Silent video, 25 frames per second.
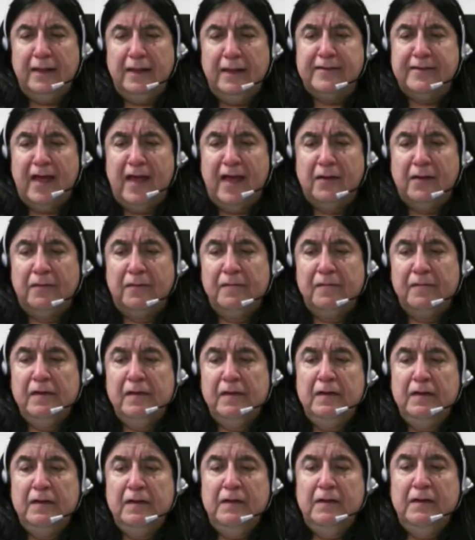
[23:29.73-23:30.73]
so,
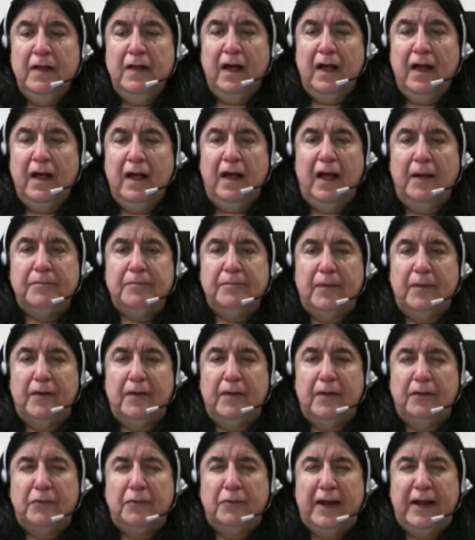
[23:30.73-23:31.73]

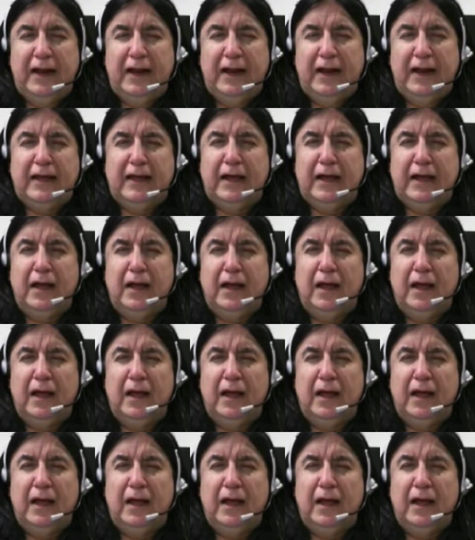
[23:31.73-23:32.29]
really,